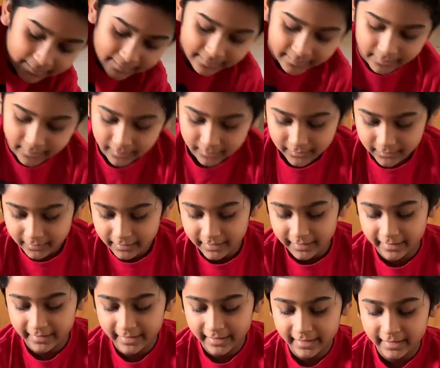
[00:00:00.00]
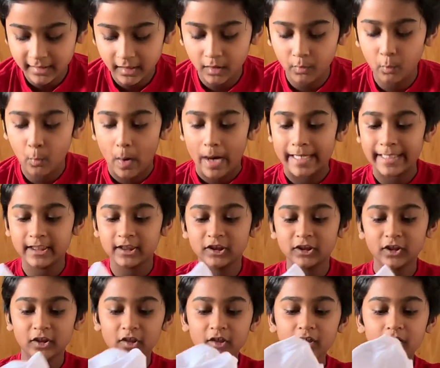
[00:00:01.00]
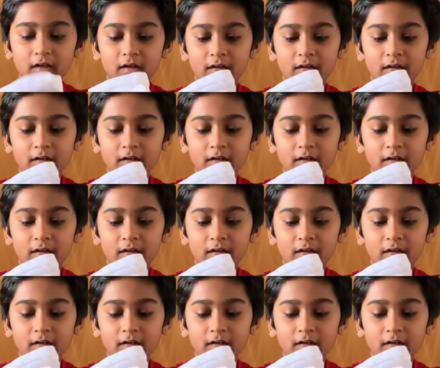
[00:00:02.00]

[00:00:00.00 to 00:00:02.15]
You're also gonna need a white shirt,